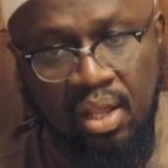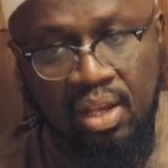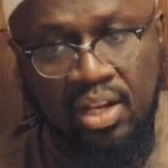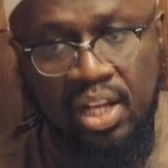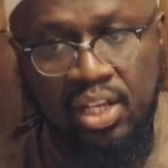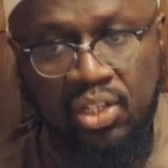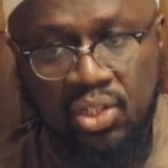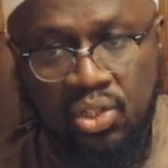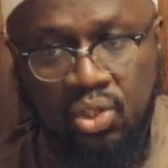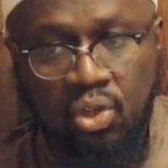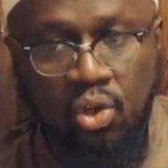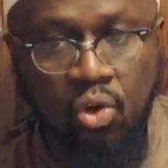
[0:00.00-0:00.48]

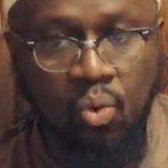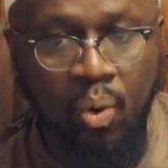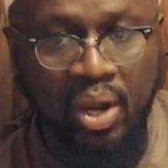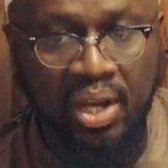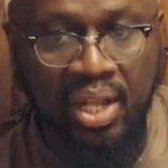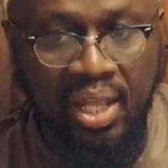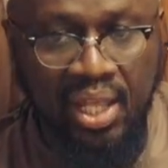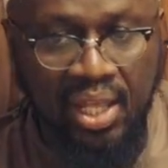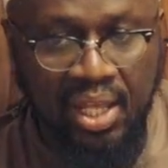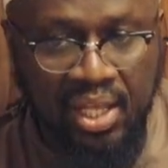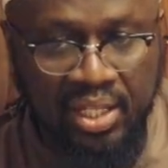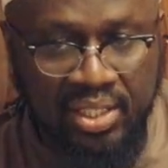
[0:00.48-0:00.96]
Then two, when
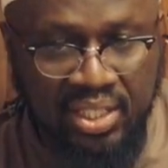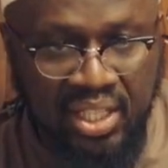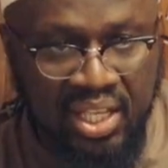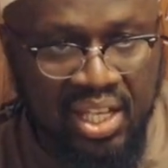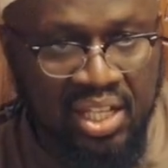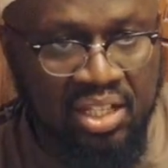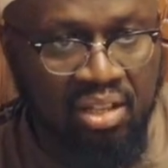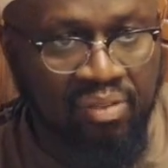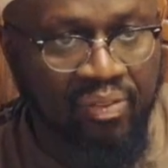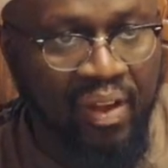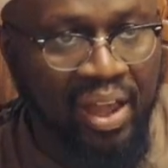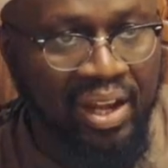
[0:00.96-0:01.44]
he
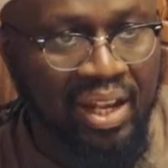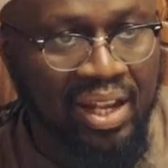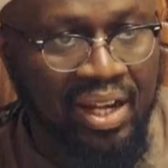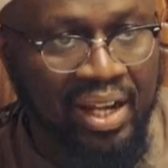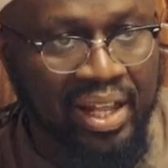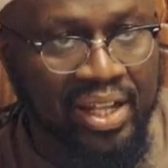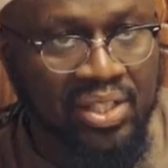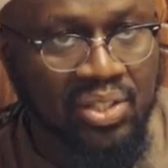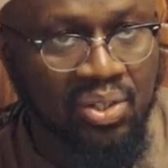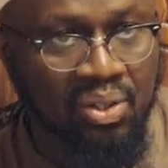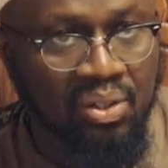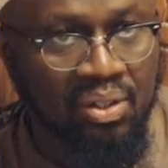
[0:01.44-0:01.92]
eats very
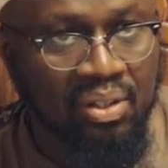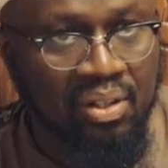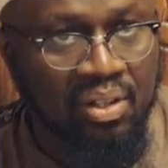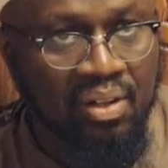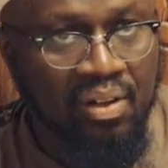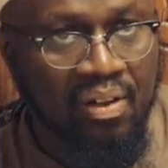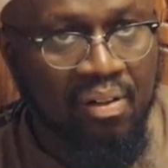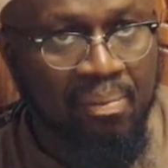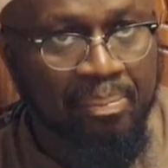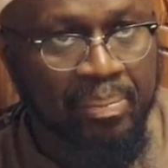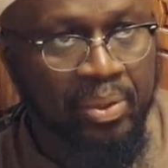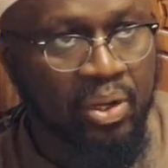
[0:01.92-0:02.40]
little,
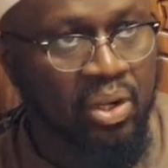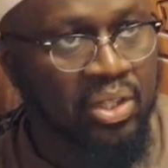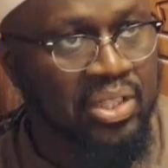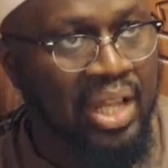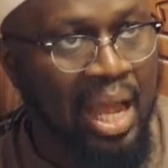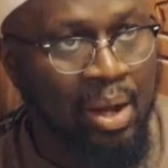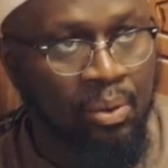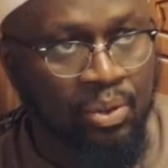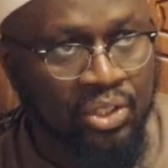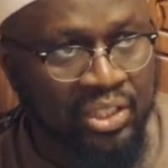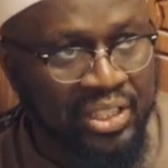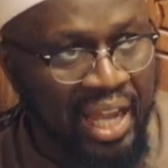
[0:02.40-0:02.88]
because
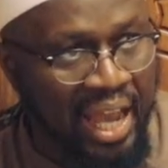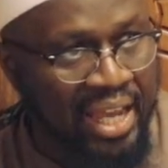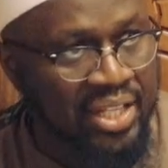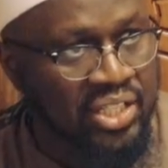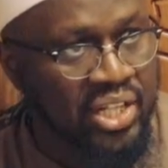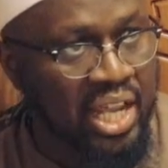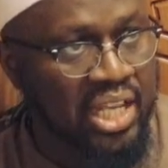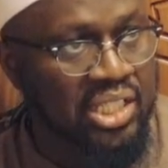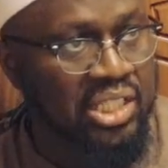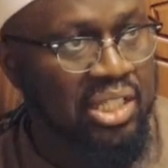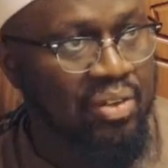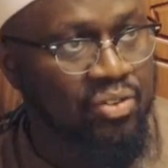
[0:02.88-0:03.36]
our
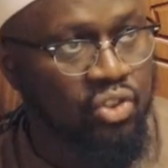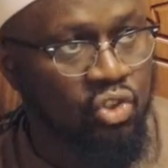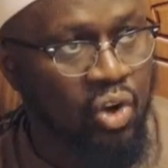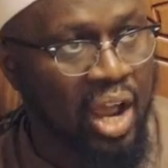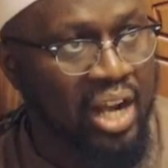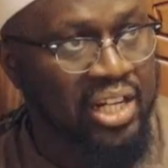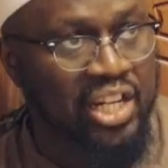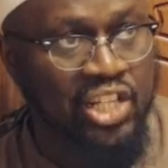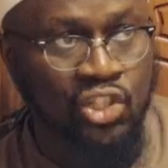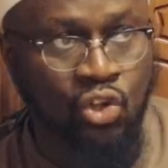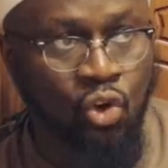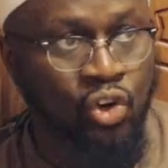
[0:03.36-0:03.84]
digestive
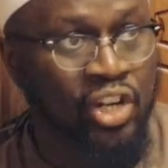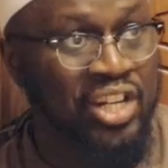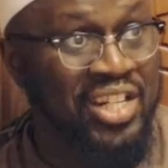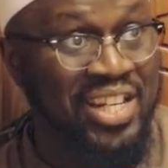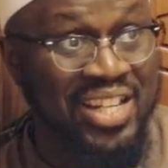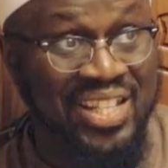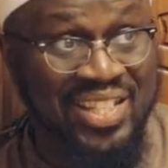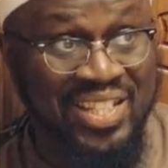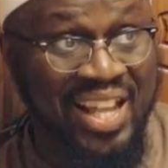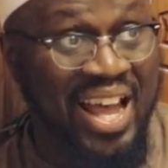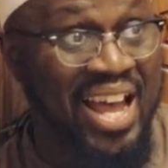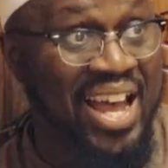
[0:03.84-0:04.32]
tract is only
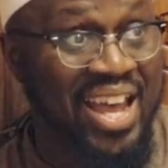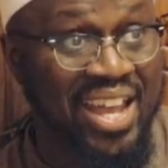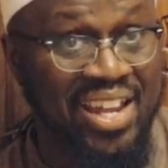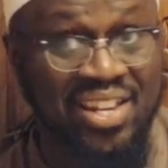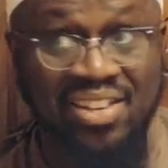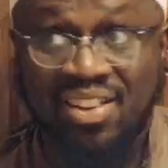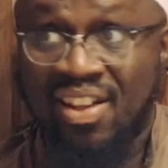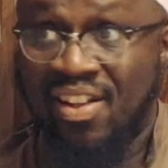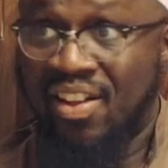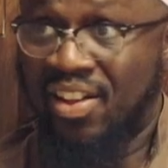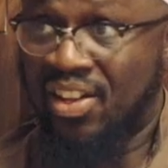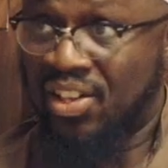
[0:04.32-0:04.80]

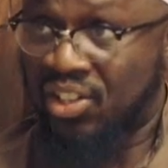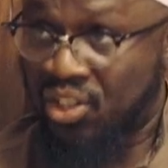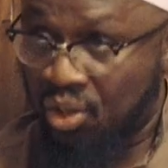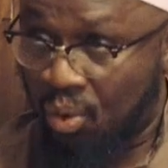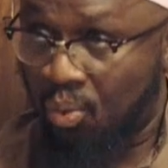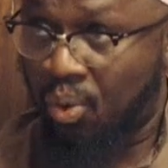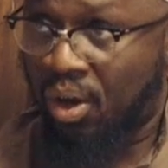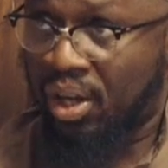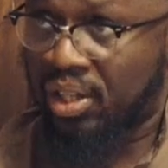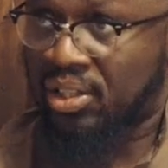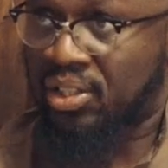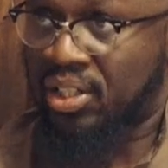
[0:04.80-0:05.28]
designed to
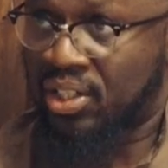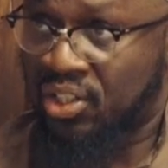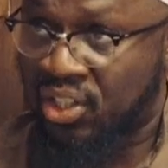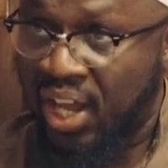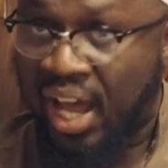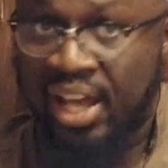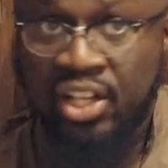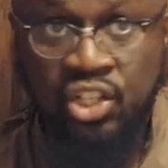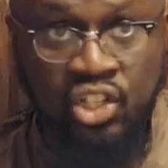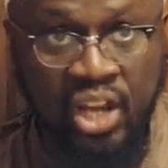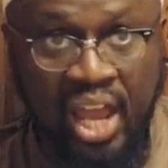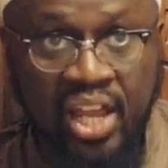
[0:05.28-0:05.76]
what? To
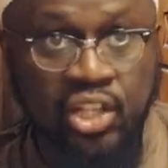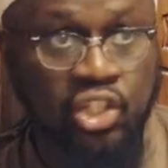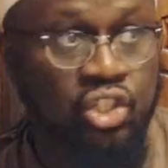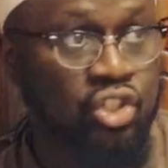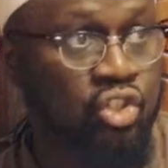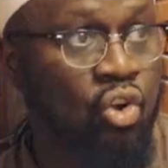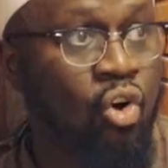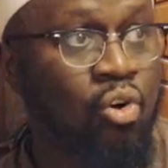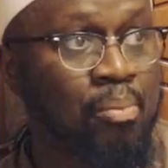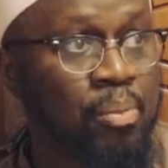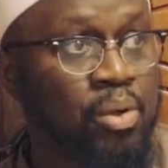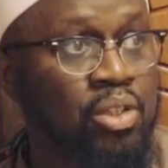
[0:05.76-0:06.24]
digest
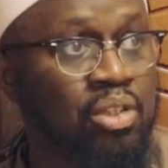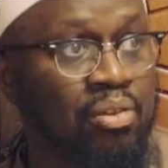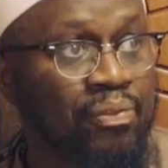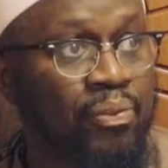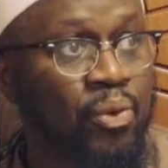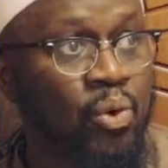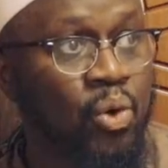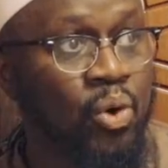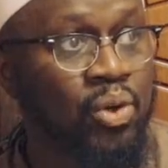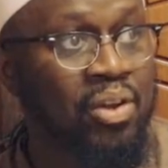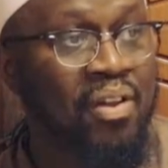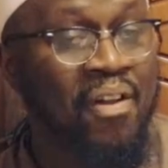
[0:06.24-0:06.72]
so much
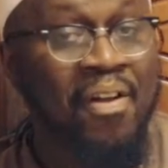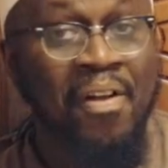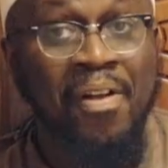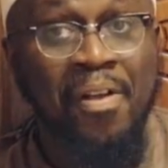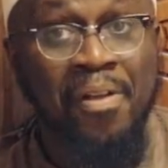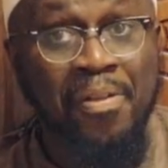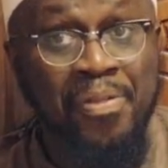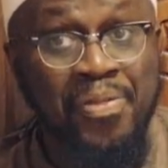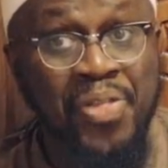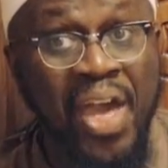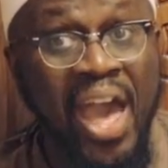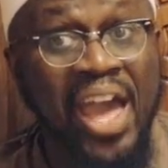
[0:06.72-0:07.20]
food.
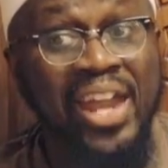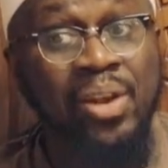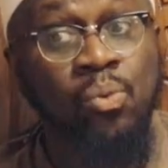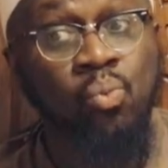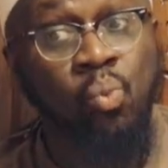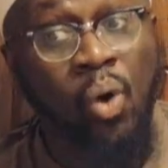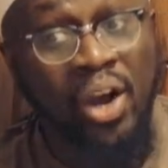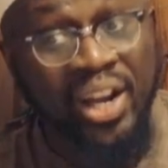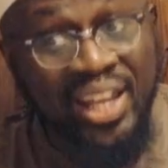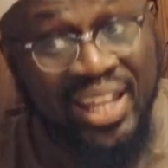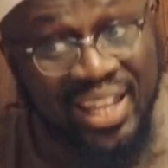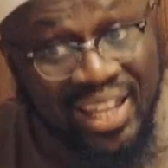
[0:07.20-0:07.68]

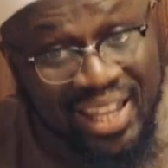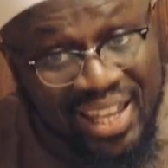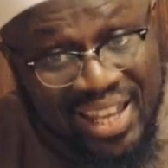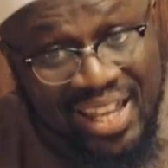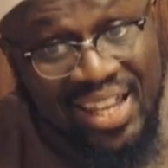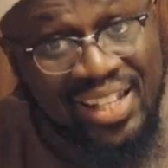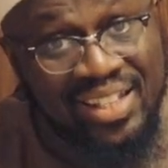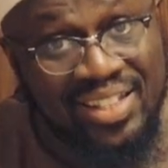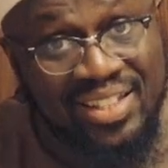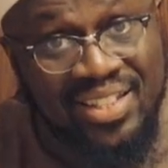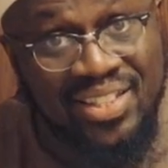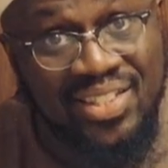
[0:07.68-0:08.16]
Then what he
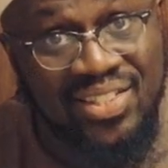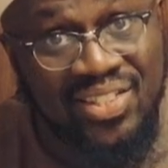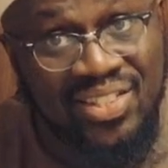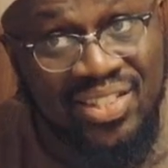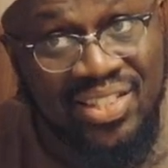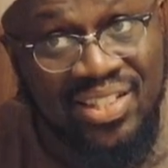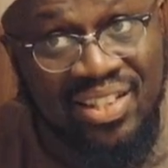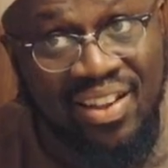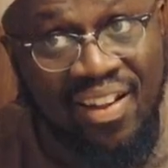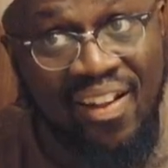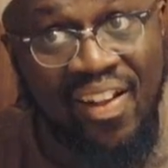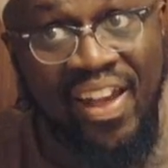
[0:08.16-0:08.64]

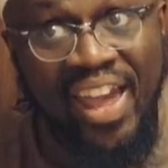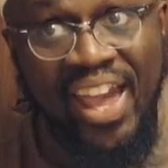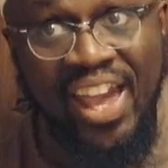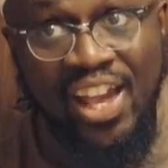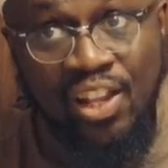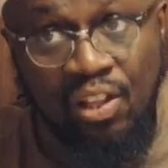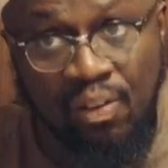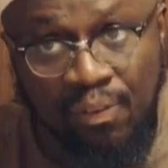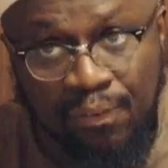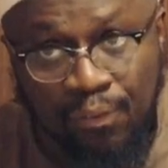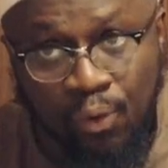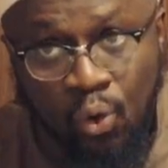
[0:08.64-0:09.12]
eats
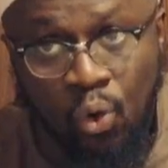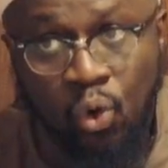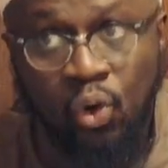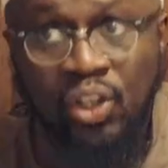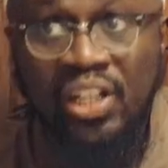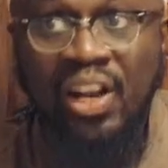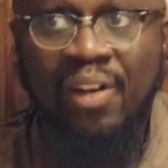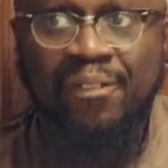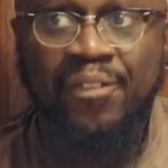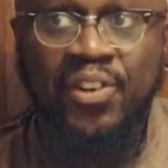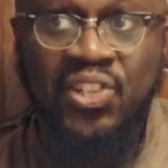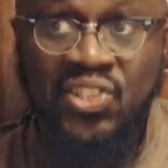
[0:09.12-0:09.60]
is
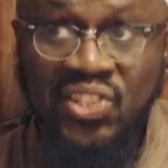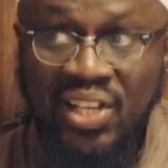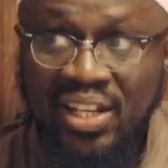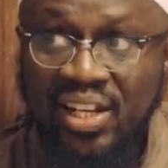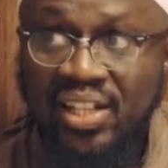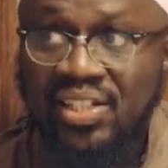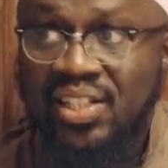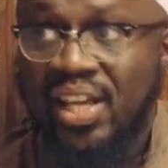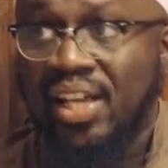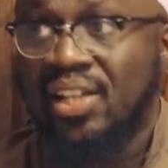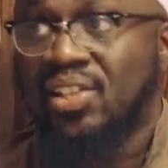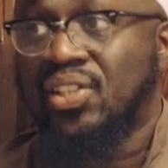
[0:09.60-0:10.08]
food that
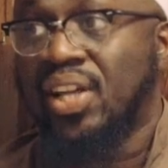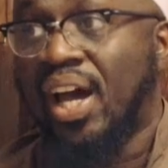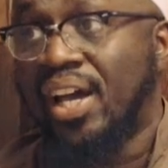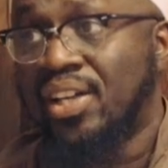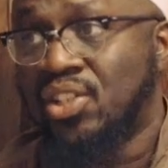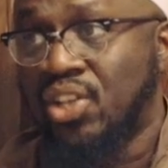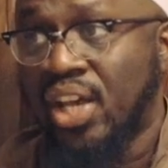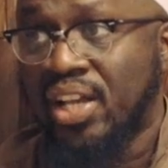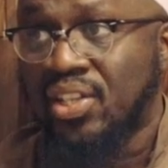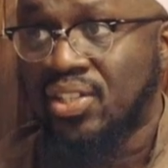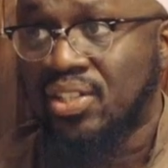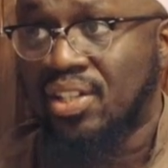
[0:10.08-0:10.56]
facilitates
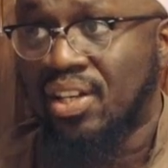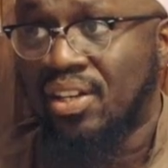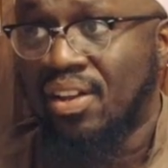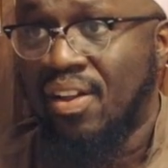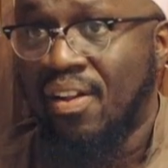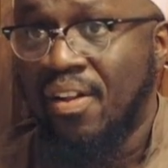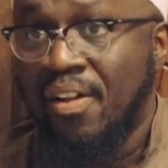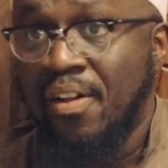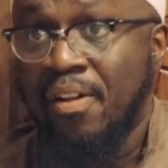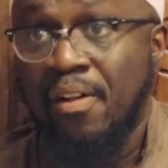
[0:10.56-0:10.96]
digestion.